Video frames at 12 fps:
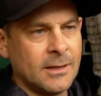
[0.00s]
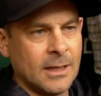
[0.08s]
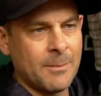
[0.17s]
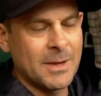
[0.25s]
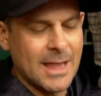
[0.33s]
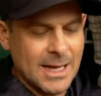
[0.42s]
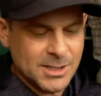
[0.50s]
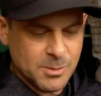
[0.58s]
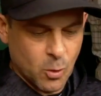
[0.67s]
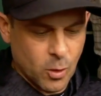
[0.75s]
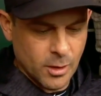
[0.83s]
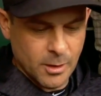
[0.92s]
I mean, that's
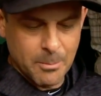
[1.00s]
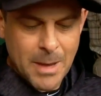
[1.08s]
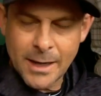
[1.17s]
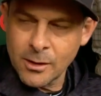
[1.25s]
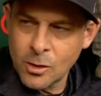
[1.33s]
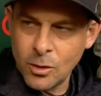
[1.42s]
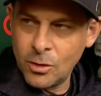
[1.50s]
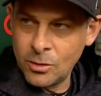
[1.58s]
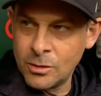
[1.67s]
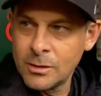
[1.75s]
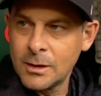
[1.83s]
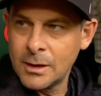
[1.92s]
more a
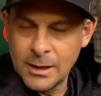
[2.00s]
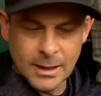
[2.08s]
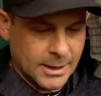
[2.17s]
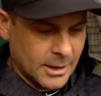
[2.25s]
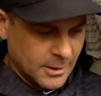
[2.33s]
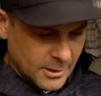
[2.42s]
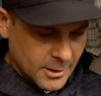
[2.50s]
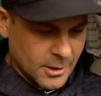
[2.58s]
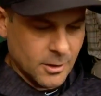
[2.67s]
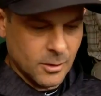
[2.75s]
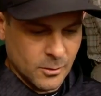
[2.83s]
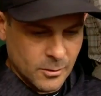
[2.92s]
medical, like, you
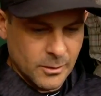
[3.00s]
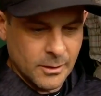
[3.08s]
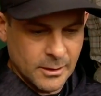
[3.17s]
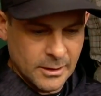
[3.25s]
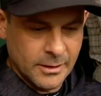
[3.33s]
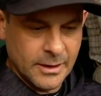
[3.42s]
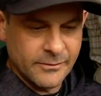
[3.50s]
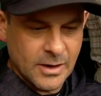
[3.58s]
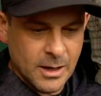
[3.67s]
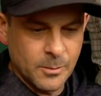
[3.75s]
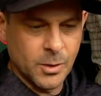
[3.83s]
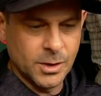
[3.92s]
know, they've
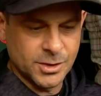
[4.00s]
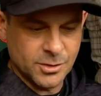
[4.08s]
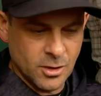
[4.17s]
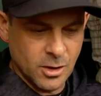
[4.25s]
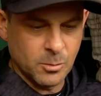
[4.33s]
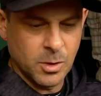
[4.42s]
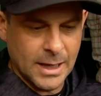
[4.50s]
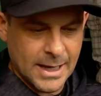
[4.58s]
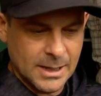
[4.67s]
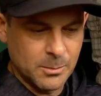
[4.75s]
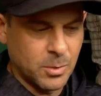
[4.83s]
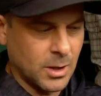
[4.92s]
got a pretty strong
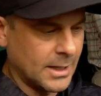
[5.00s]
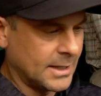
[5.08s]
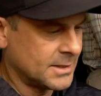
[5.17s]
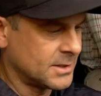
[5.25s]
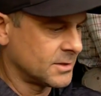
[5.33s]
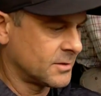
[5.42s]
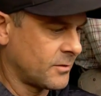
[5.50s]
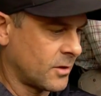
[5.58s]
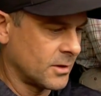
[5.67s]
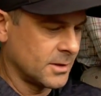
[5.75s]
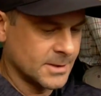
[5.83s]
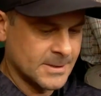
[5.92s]
plan in place as
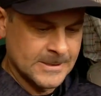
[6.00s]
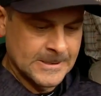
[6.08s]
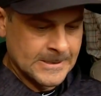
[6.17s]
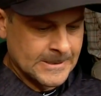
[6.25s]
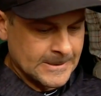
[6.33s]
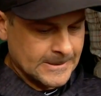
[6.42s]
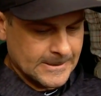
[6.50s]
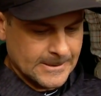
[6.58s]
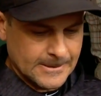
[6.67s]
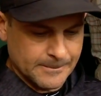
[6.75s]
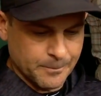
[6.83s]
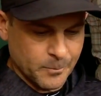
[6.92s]
far as,
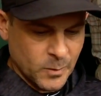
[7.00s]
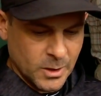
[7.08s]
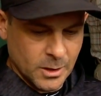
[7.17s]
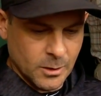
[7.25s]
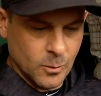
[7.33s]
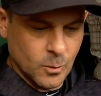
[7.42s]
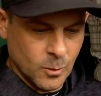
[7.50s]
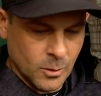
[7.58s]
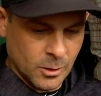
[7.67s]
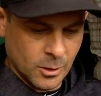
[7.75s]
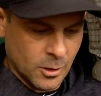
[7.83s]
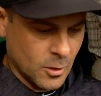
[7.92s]
you know,
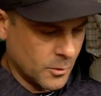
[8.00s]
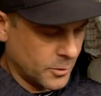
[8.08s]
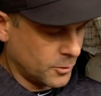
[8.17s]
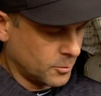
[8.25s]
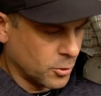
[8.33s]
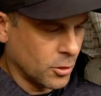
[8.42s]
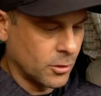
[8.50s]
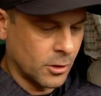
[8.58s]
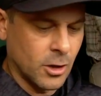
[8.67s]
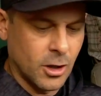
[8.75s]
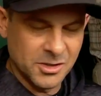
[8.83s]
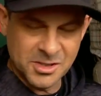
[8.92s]
going through
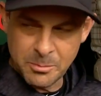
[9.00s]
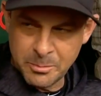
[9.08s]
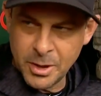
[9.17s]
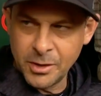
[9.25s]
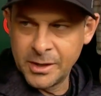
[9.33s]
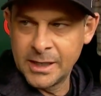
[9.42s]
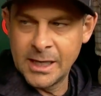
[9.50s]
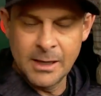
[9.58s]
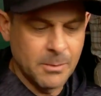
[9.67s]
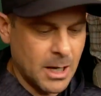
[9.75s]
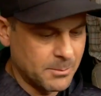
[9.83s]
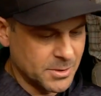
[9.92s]
protocols and building
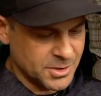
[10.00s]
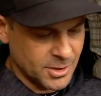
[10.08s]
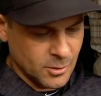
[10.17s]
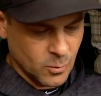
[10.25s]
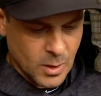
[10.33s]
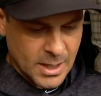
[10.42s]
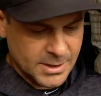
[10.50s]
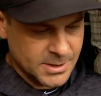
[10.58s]
him up a certain way.